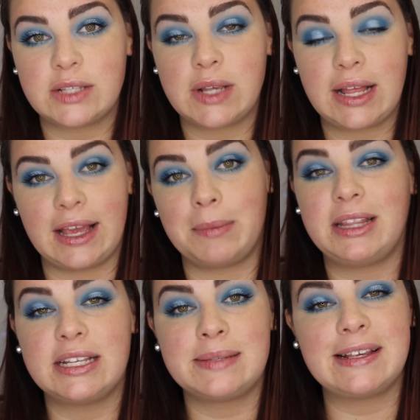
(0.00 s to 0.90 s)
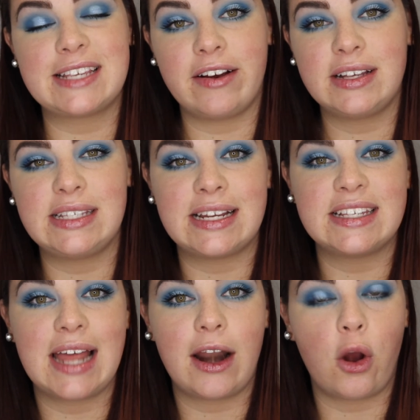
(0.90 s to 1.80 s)
what I like about this mascara, is it doesn't
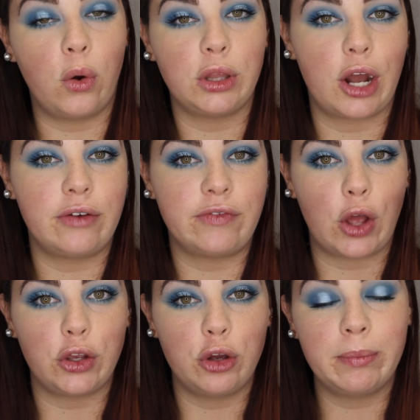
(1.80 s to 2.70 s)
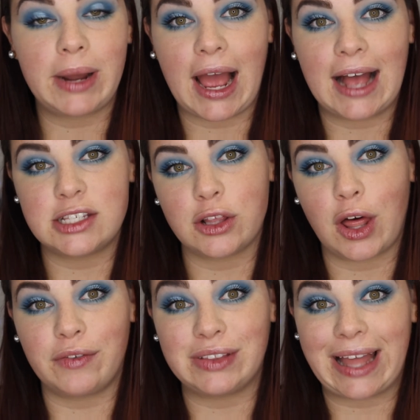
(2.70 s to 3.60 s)
add a whole lot of volume, but it adds a lot
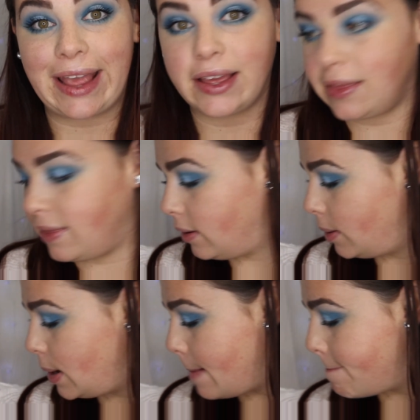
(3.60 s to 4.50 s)
of length.